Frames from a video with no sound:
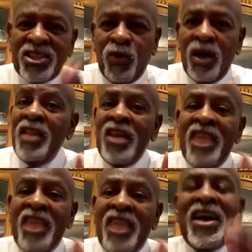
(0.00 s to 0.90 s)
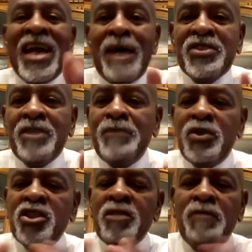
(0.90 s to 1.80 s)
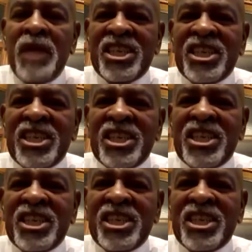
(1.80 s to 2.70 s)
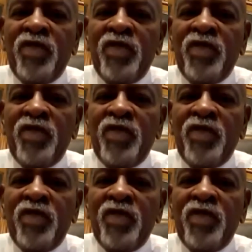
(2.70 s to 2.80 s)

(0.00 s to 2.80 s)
and that happens in beauty supply stores all across